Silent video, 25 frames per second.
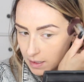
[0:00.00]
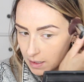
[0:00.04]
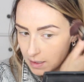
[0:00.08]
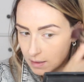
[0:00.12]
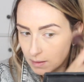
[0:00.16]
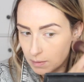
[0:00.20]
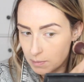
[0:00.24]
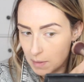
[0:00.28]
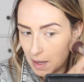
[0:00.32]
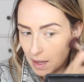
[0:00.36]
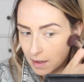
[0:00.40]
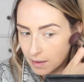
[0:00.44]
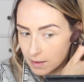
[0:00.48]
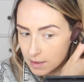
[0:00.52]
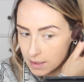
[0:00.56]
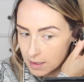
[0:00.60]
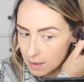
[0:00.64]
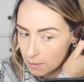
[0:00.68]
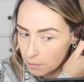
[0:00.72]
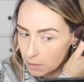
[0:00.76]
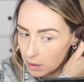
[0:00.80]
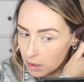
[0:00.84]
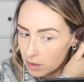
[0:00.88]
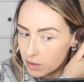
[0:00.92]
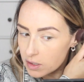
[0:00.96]
it smells
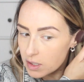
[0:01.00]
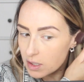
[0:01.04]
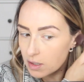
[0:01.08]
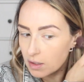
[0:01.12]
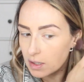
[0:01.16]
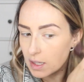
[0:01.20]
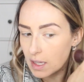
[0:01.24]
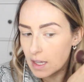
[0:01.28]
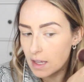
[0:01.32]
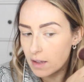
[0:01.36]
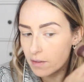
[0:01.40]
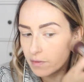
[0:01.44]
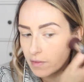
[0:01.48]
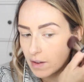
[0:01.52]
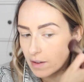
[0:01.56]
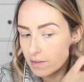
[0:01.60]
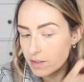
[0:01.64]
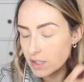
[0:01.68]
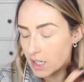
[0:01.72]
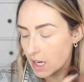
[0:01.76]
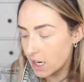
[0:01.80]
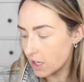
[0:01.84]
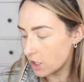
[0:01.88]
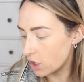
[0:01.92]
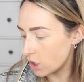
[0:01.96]
similar to the
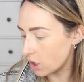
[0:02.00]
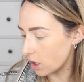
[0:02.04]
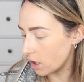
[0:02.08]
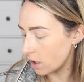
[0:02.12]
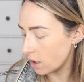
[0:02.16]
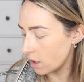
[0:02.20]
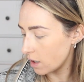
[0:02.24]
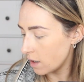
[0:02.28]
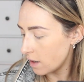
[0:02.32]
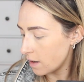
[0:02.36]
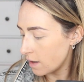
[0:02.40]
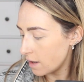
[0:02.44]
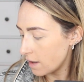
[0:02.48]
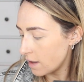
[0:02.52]
foundation,